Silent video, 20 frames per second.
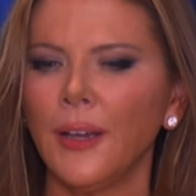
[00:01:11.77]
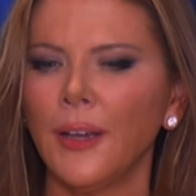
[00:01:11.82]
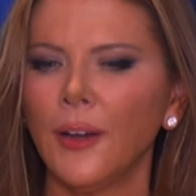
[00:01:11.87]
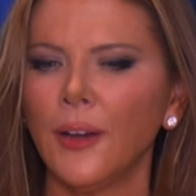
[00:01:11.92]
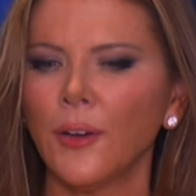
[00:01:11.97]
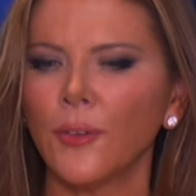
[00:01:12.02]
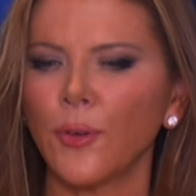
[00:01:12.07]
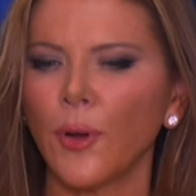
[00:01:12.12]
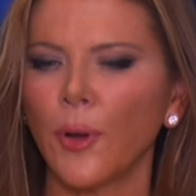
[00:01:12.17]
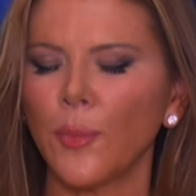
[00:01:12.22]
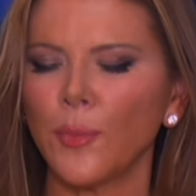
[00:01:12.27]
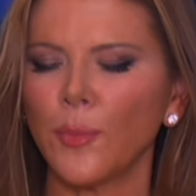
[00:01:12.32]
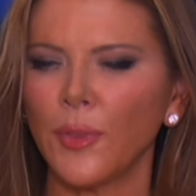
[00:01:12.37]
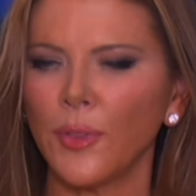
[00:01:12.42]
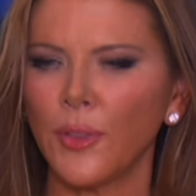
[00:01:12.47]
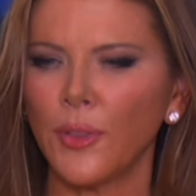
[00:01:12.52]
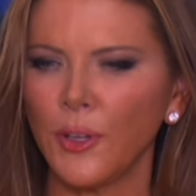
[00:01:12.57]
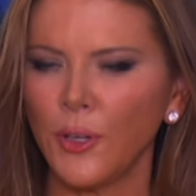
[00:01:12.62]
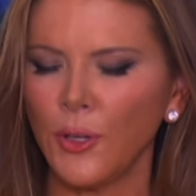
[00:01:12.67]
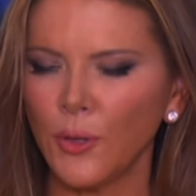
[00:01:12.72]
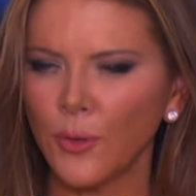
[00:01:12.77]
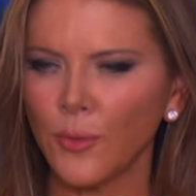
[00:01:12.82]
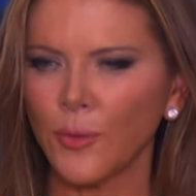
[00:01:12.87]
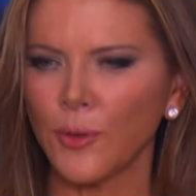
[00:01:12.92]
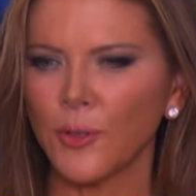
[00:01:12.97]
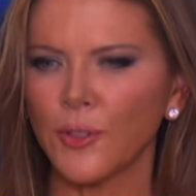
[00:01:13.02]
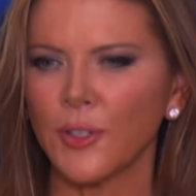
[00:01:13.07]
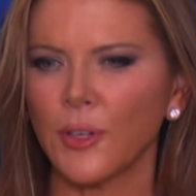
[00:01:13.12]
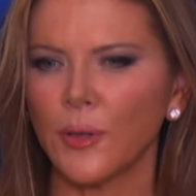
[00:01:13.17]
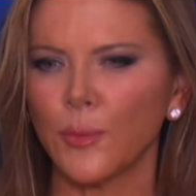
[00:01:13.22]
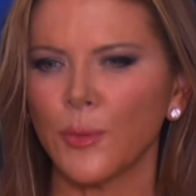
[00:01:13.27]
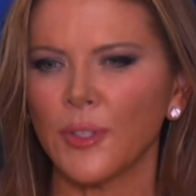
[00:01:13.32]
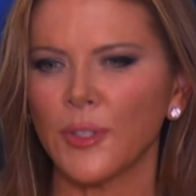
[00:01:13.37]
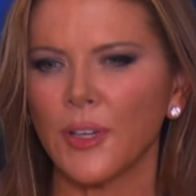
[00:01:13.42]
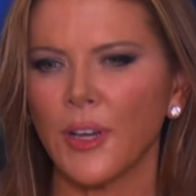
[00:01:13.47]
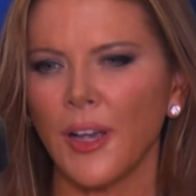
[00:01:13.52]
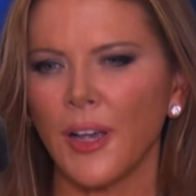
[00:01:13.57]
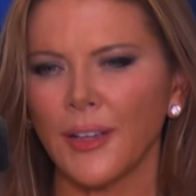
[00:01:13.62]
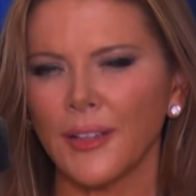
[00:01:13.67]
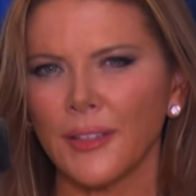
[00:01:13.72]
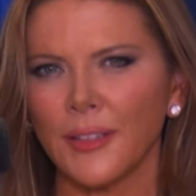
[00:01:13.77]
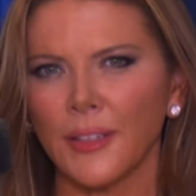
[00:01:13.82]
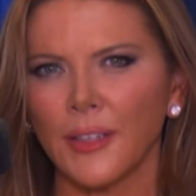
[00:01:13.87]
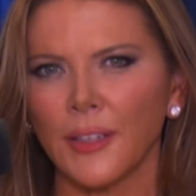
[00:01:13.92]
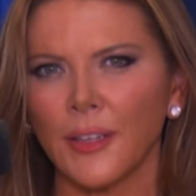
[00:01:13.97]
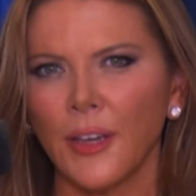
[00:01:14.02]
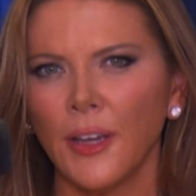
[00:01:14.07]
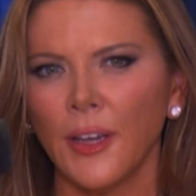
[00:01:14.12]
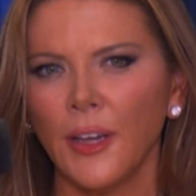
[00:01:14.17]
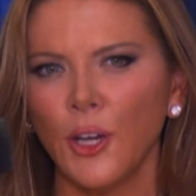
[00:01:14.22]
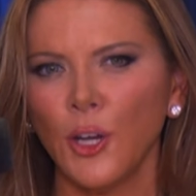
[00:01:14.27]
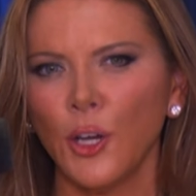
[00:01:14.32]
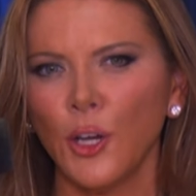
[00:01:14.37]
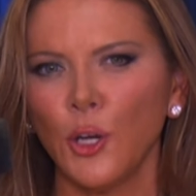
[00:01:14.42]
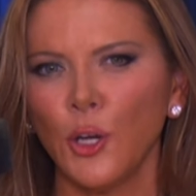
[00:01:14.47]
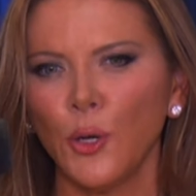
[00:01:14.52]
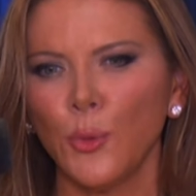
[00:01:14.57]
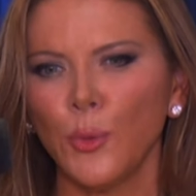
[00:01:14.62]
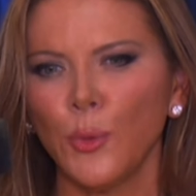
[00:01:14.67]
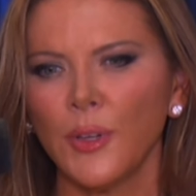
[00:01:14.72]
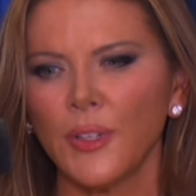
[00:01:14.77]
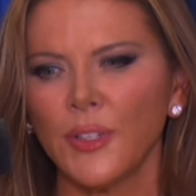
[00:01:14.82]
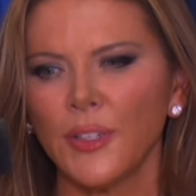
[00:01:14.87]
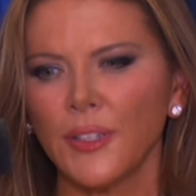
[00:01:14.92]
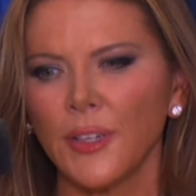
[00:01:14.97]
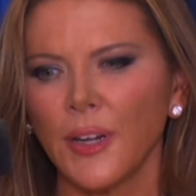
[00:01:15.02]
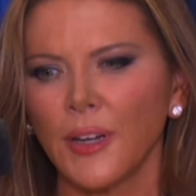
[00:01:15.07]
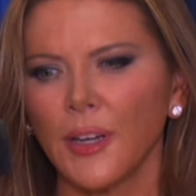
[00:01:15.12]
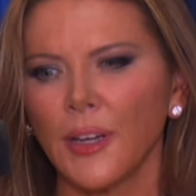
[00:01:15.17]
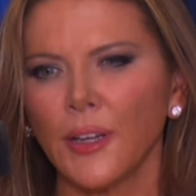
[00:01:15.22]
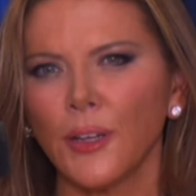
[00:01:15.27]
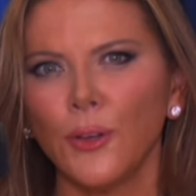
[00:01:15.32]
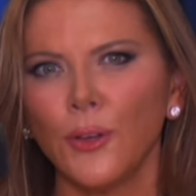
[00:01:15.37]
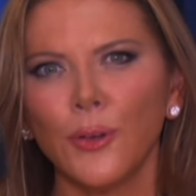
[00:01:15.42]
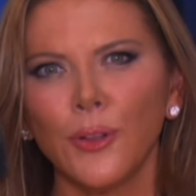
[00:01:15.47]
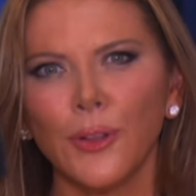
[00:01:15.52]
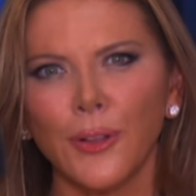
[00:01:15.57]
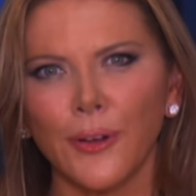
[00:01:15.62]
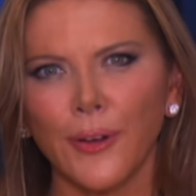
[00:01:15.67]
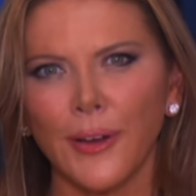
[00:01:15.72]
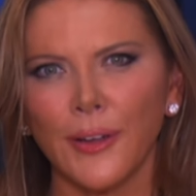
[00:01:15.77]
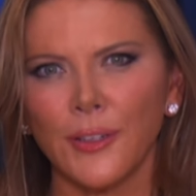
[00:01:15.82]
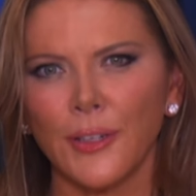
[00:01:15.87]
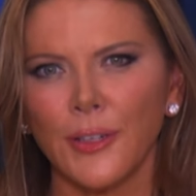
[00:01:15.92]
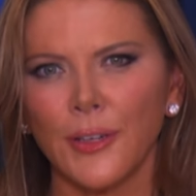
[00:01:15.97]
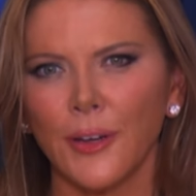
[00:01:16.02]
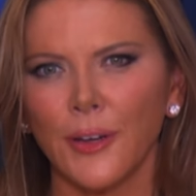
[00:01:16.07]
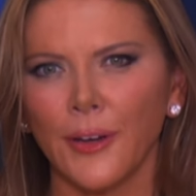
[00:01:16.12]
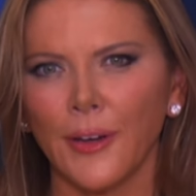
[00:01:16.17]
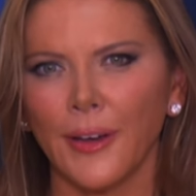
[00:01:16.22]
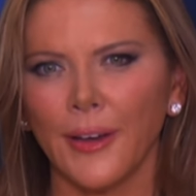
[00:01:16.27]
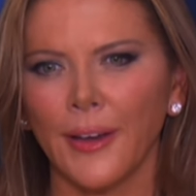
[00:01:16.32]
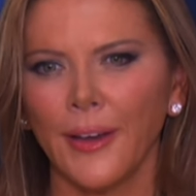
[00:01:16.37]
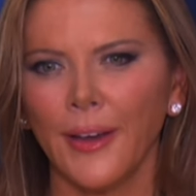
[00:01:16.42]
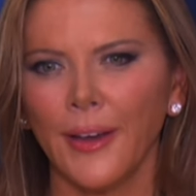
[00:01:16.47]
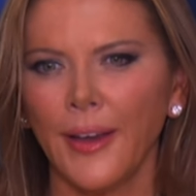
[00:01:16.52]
from the University of Wisconsin who was studying nuclear engineering.